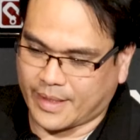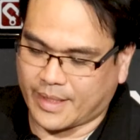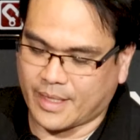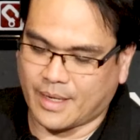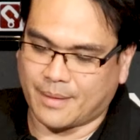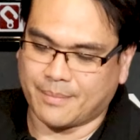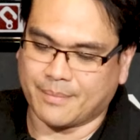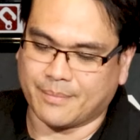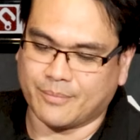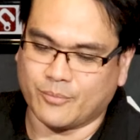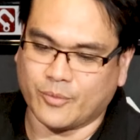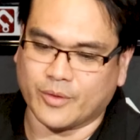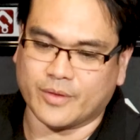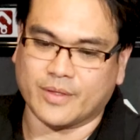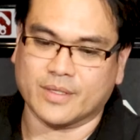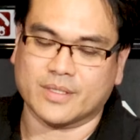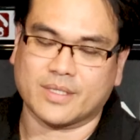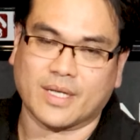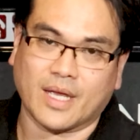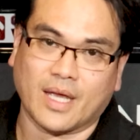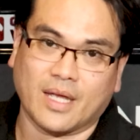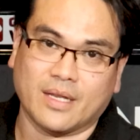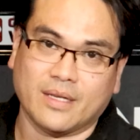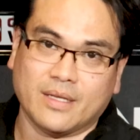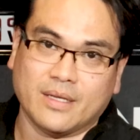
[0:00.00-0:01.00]
they come with
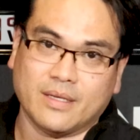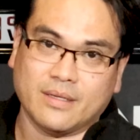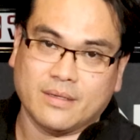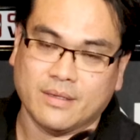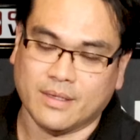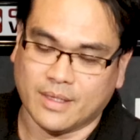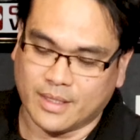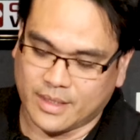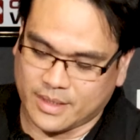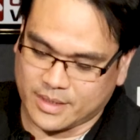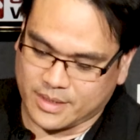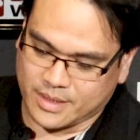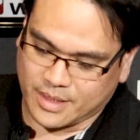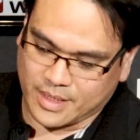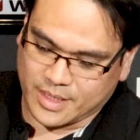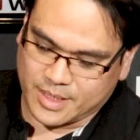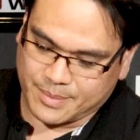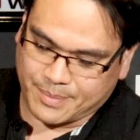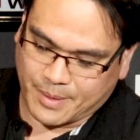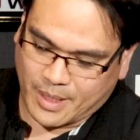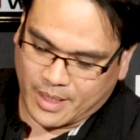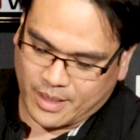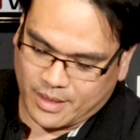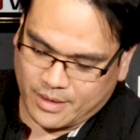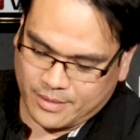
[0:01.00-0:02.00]
this handy
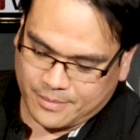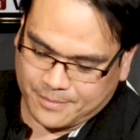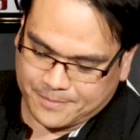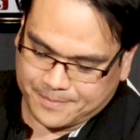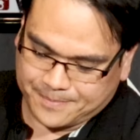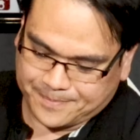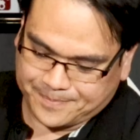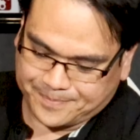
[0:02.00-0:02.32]
C-spanner